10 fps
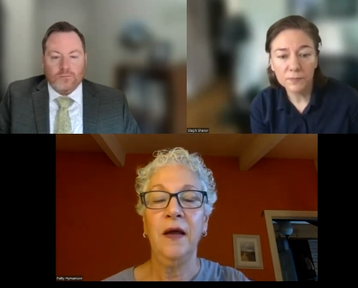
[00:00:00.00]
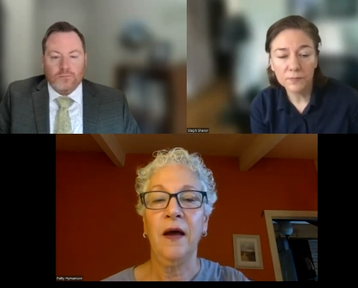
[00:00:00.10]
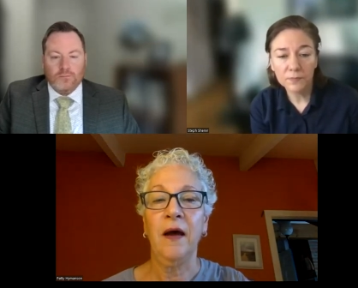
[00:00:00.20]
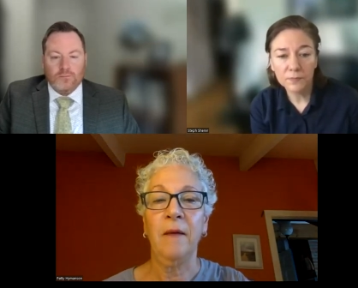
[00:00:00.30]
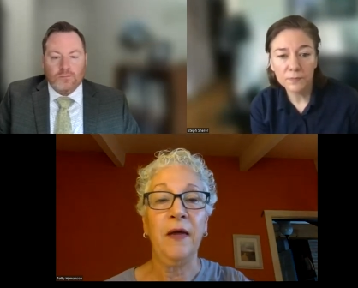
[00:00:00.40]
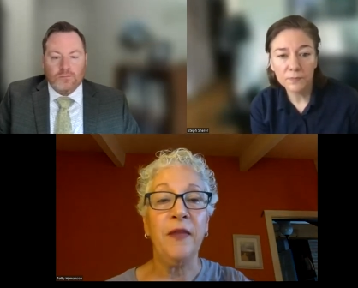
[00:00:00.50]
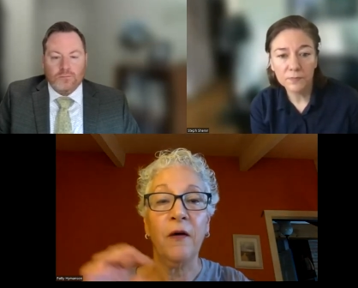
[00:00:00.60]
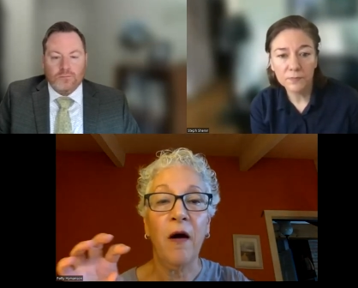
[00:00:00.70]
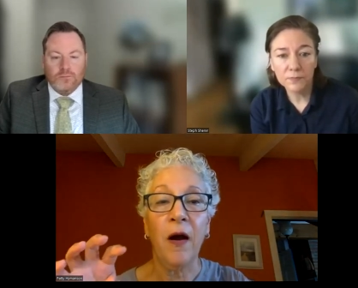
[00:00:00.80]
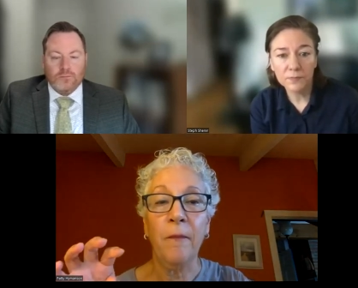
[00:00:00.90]
Speaker 1: Um, and
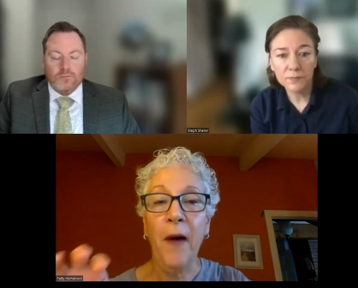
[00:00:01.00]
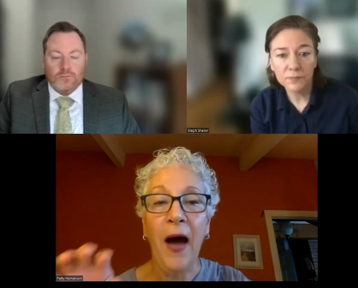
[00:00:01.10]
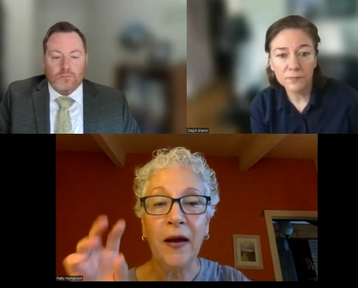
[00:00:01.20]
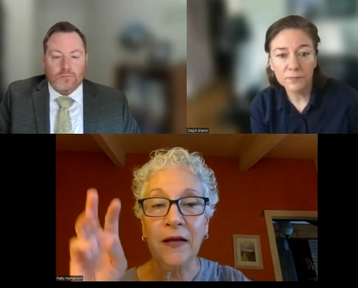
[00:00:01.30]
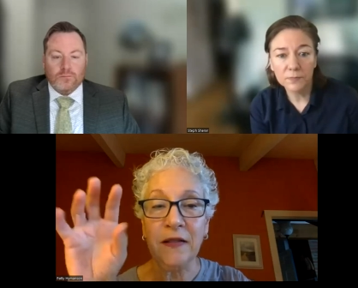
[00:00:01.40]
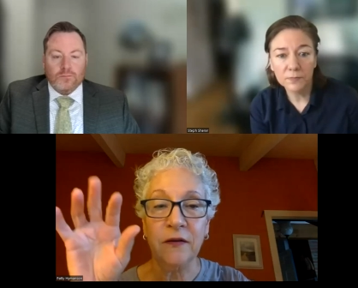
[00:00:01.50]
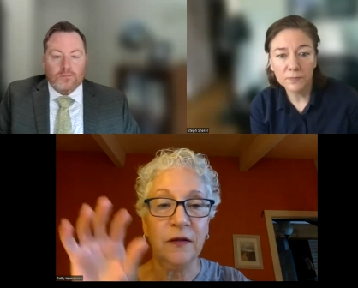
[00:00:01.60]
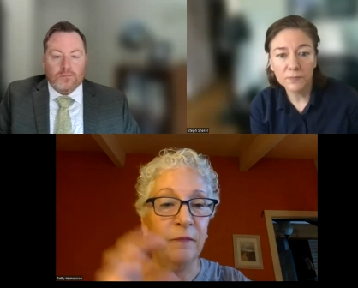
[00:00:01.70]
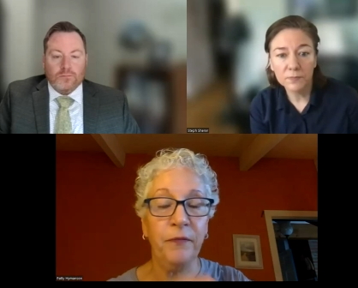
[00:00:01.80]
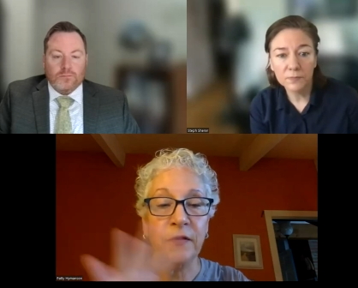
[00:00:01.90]
there are pockets. There's
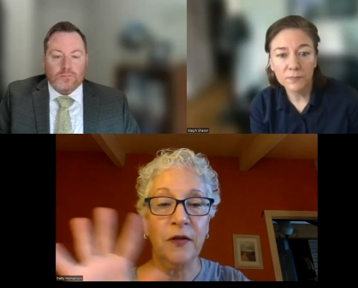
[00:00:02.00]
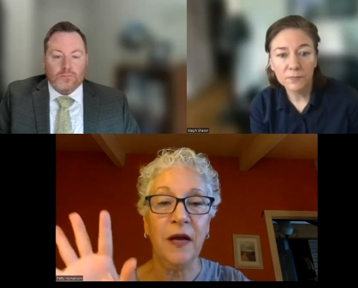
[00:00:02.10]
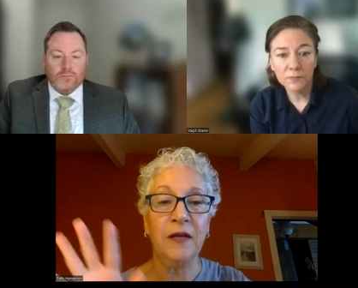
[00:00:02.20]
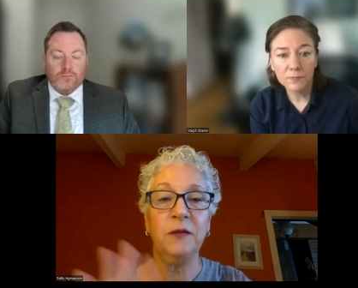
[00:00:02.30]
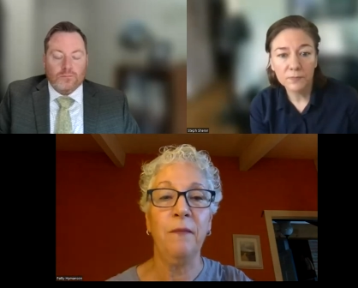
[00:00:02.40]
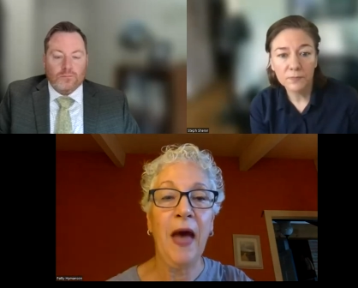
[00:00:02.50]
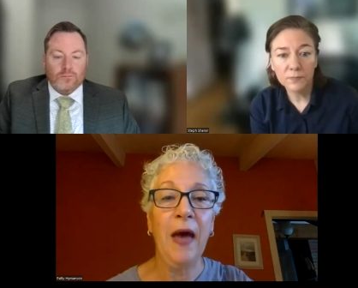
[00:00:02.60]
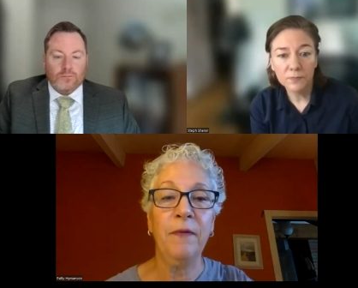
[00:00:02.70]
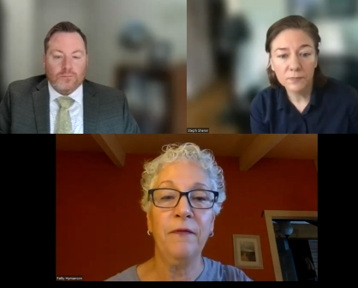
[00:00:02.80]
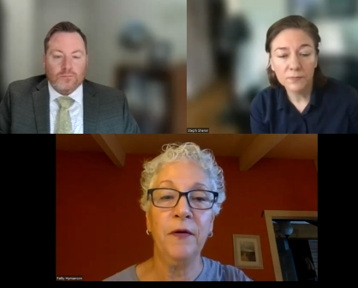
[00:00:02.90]
a there's a nice
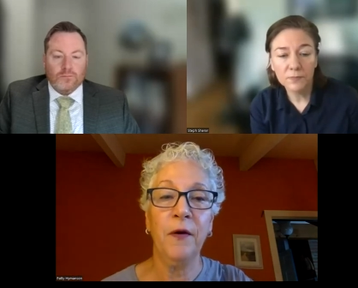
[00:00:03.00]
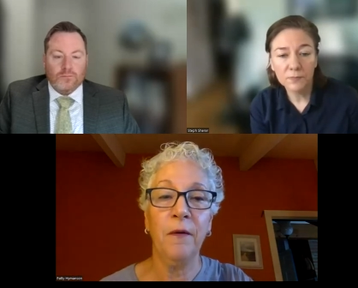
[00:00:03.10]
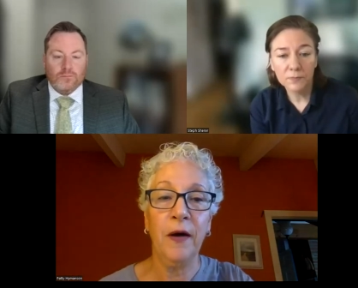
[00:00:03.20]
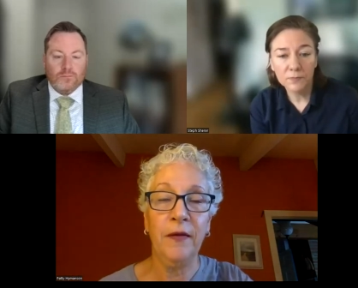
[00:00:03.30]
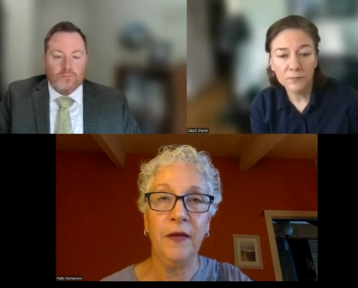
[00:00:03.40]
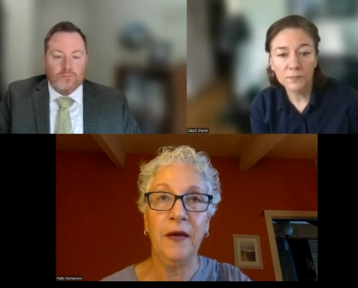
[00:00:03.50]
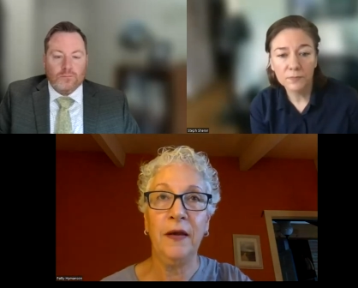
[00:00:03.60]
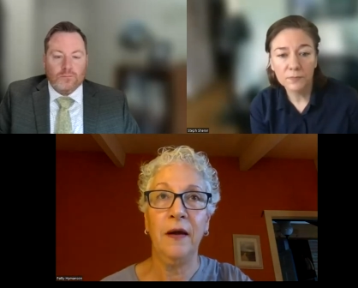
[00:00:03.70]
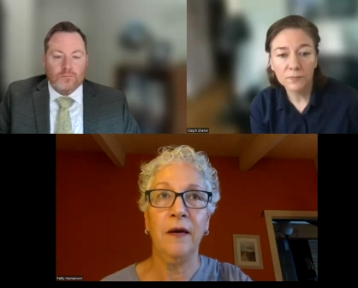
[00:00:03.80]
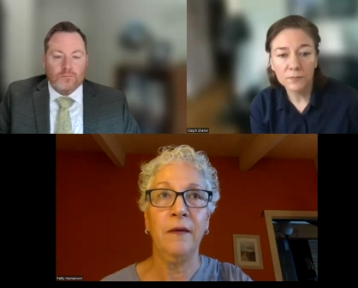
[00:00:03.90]
map if you go on
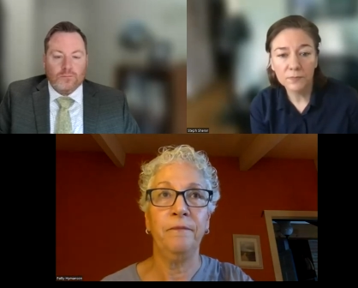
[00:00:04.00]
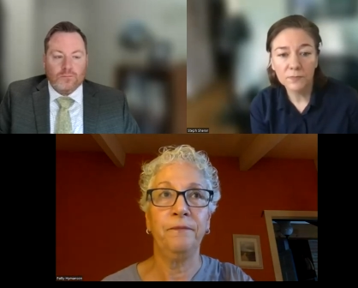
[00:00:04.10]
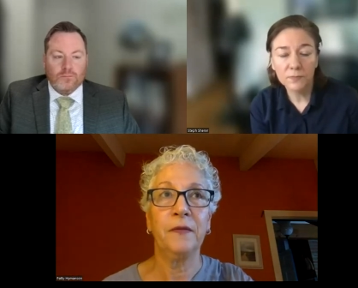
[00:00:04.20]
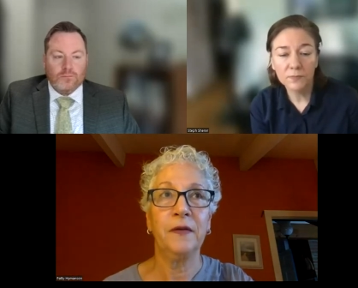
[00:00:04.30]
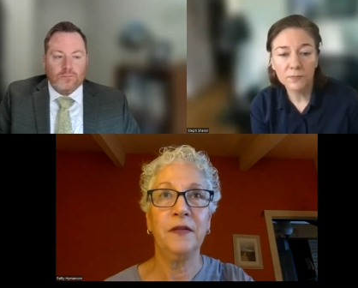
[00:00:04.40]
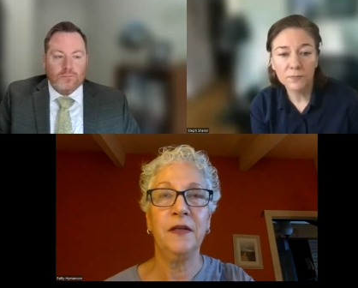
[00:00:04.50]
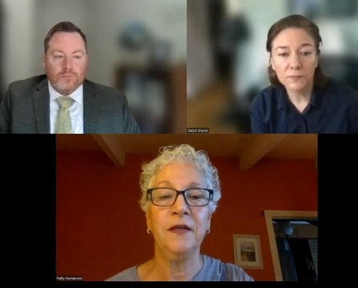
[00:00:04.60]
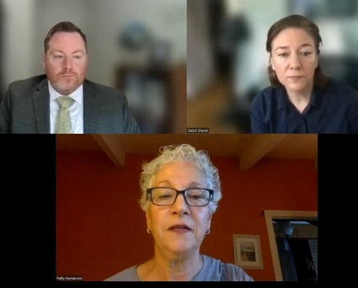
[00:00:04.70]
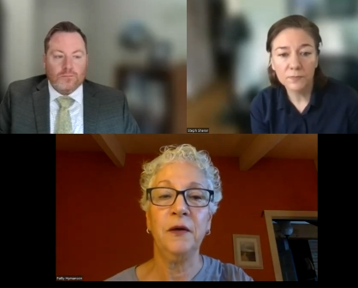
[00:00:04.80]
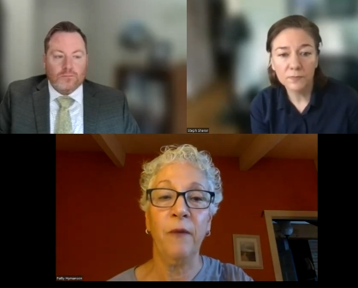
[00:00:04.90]
the um,
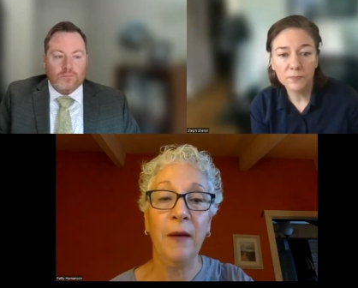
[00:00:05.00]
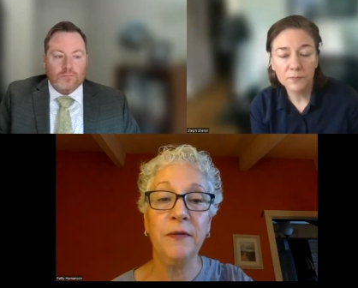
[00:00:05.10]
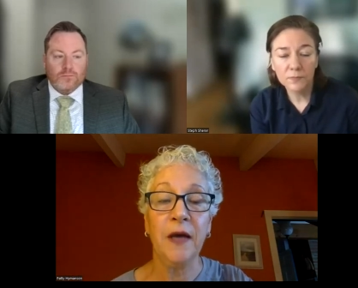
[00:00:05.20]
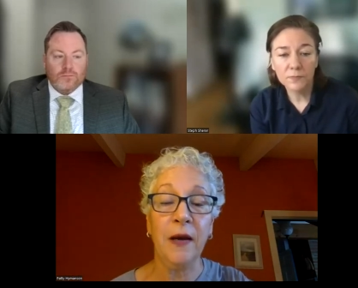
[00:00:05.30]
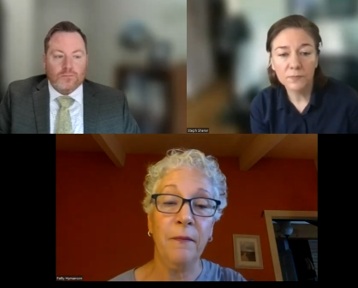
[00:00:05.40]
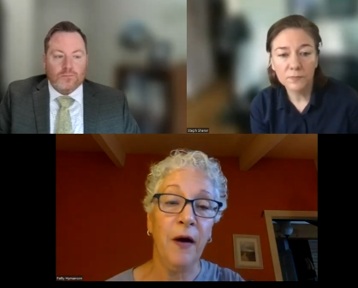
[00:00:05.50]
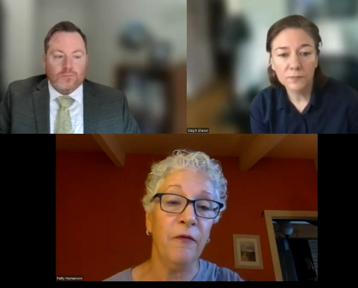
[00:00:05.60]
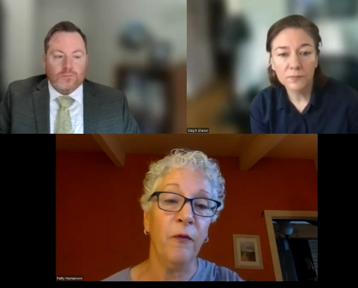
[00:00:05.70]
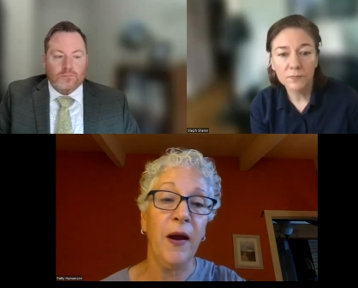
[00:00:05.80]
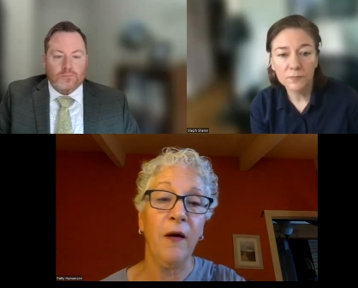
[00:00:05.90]
CDC website of,
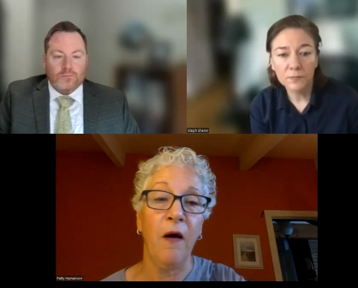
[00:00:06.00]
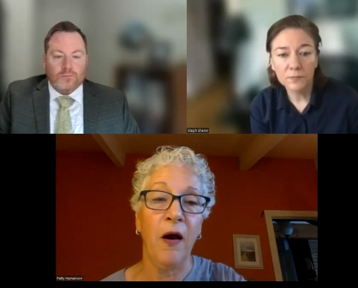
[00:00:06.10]
of where